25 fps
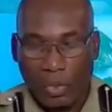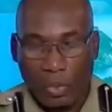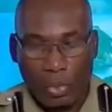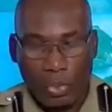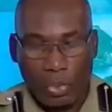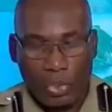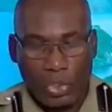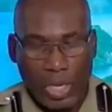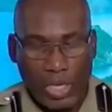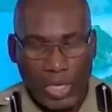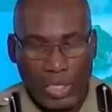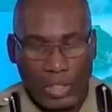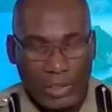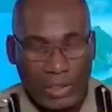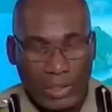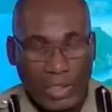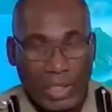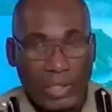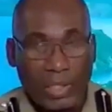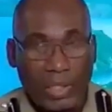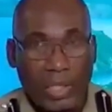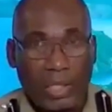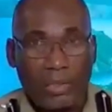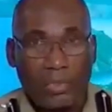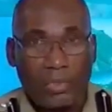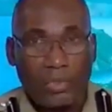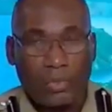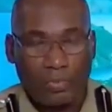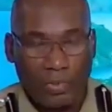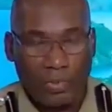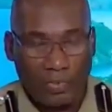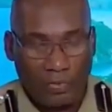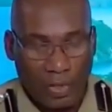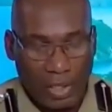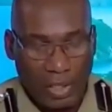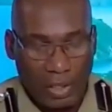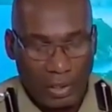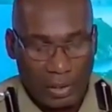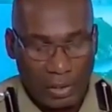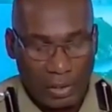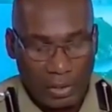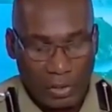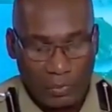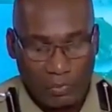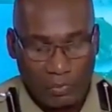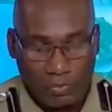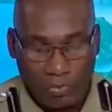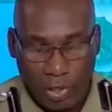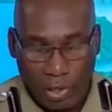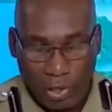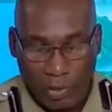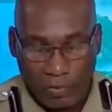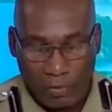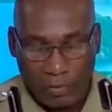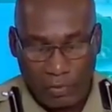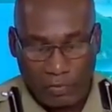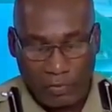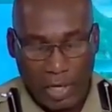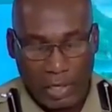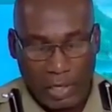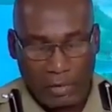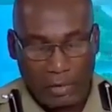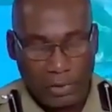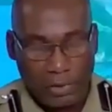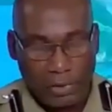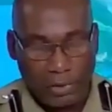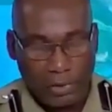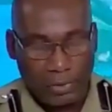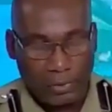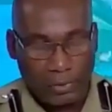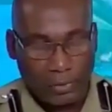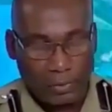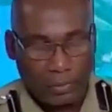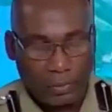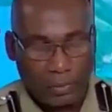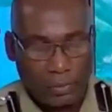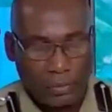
which are intended to prevent the spread of the virus.